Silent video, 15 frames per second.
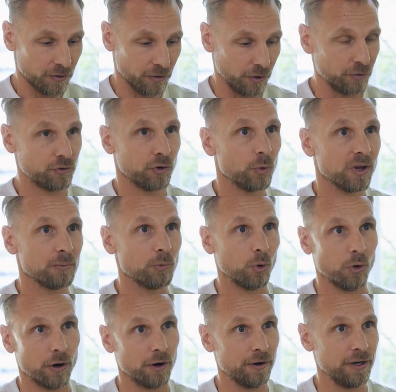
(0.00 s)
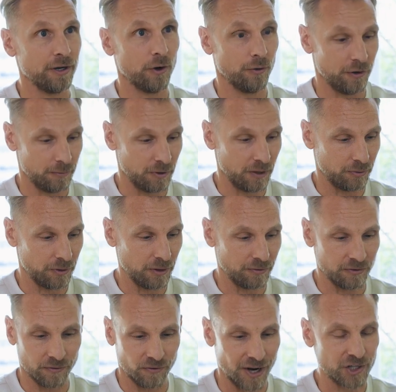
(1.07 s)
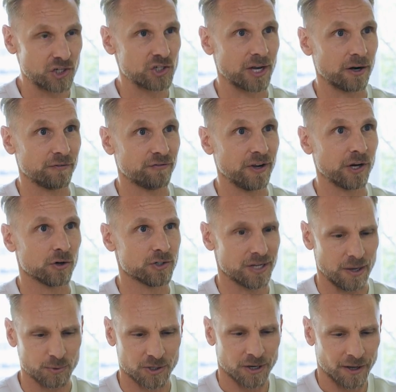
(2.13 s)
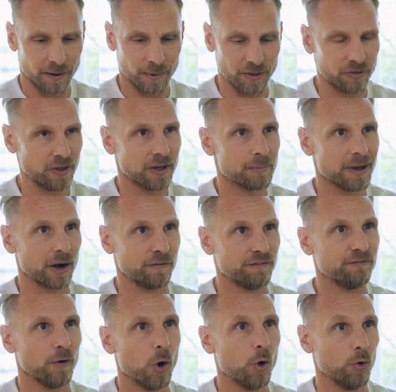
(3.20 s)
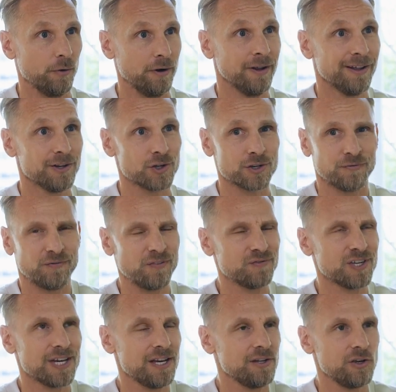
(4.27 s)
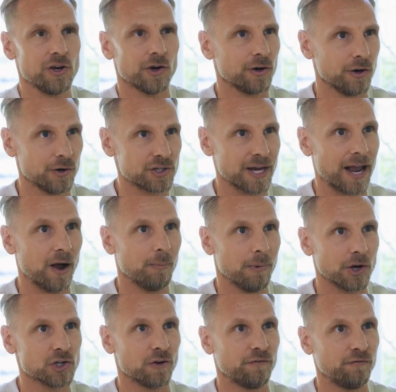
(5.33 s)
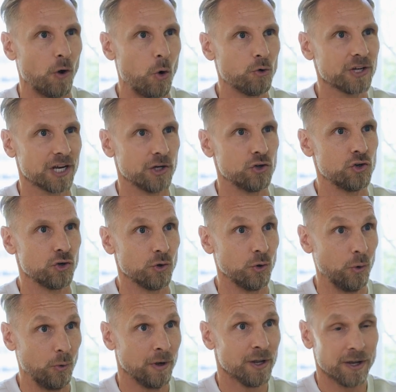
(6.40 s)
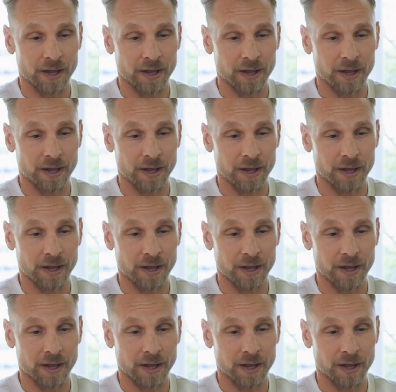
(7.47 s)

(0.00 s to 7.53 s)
they're doing more. You know, the, the, the, devices at our fingertips. I mean, think about a phone. Just 15 years, how much a phone can do.